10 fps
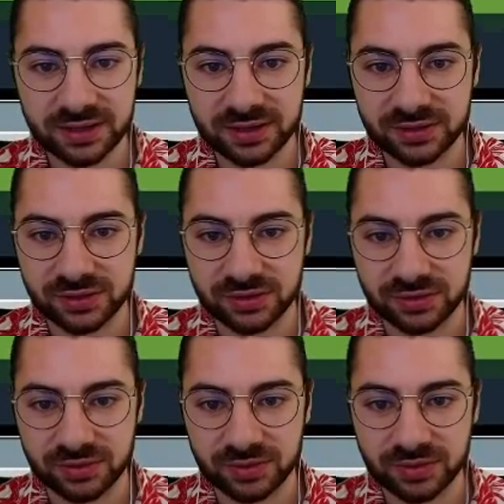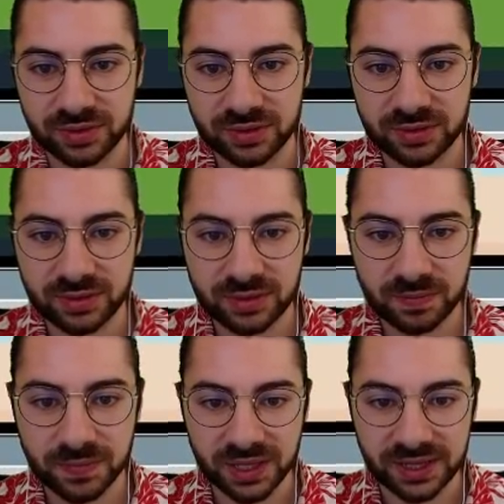is to
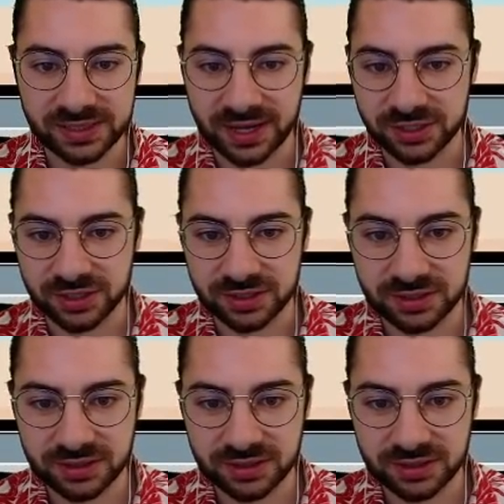be less anxious.